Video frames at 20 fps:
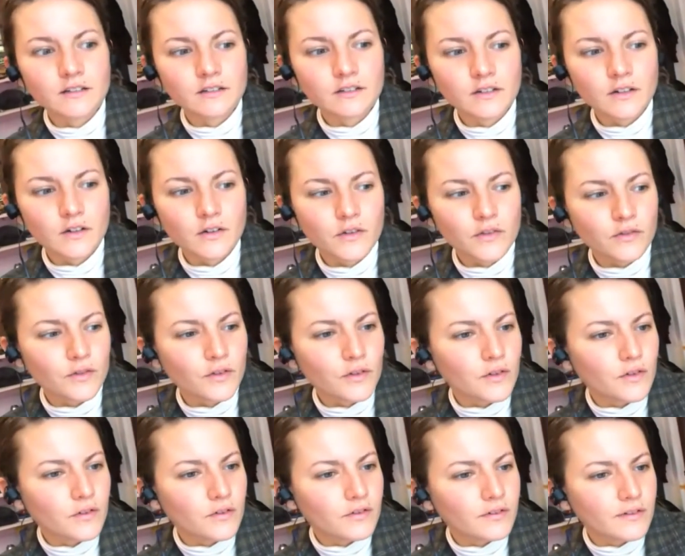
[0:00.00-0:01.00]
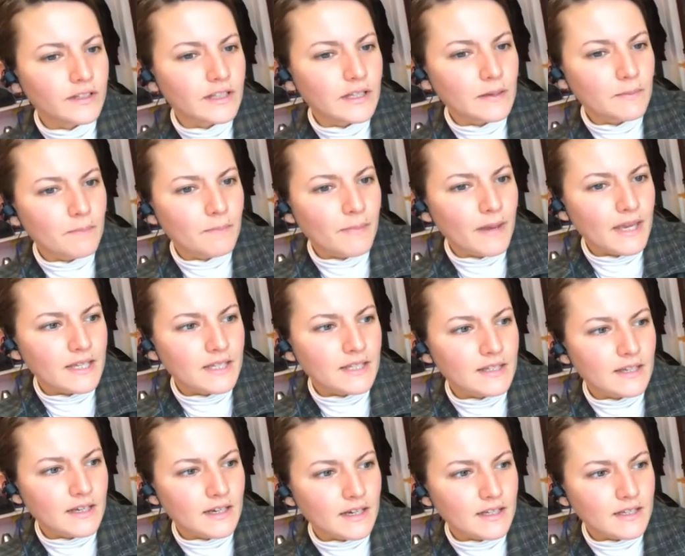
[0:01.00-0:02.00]
go through really
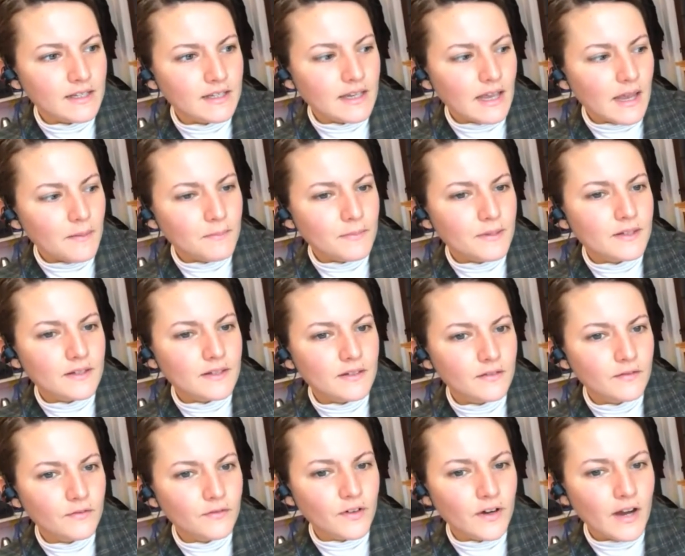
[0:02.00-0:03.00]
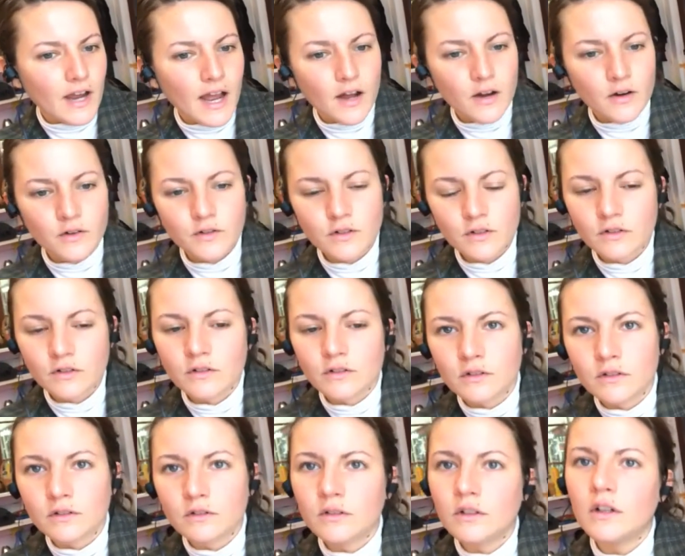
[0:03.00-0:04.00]
basic steps for how
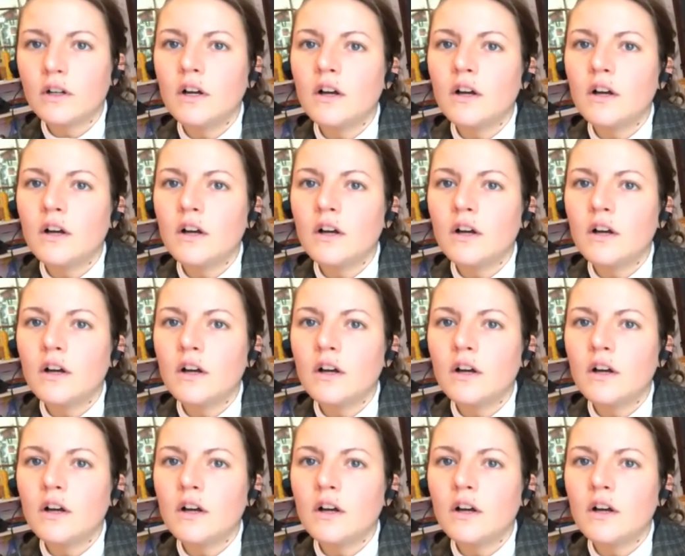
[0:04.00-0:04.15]
to